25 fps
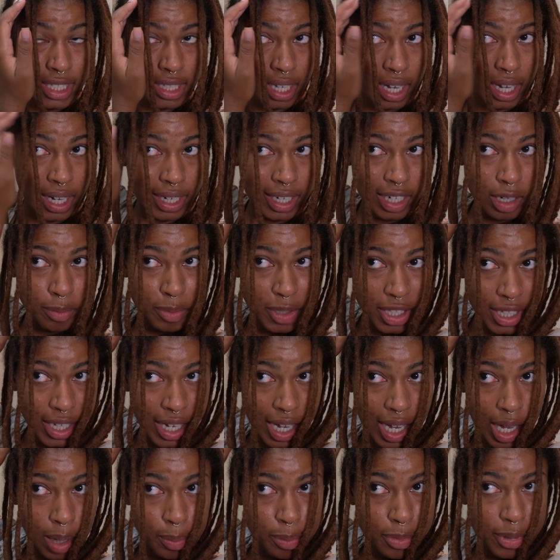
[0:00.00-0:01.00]
not gonna be
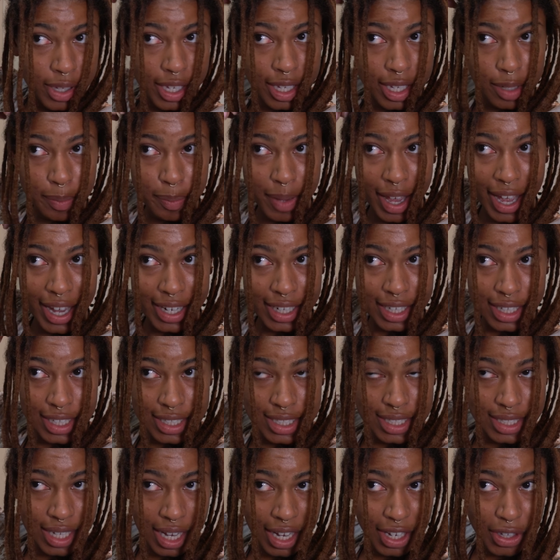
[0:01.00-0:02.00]
up and back in a
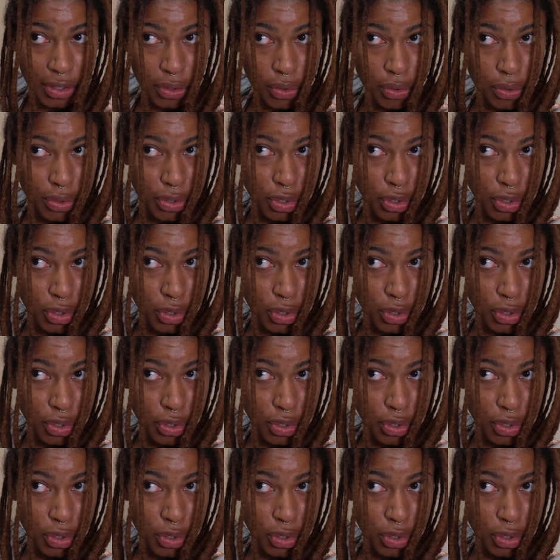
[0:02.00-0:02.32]
style,